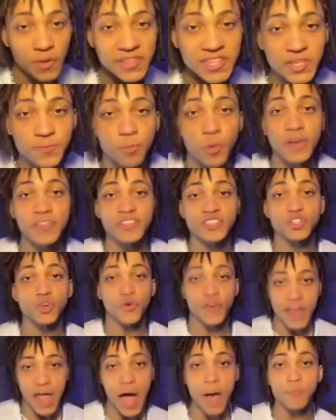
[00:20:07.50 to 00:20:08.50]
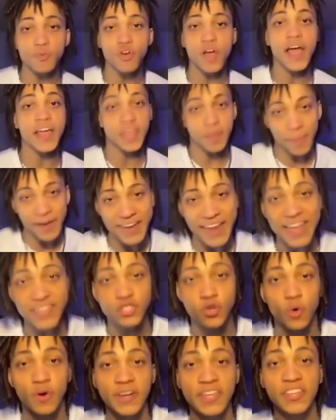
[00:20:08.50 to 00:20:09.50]
this point in the story, I'm crying and my dad's
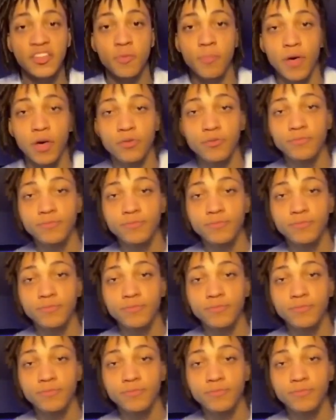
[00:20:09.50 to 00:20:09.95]
going to get the belt.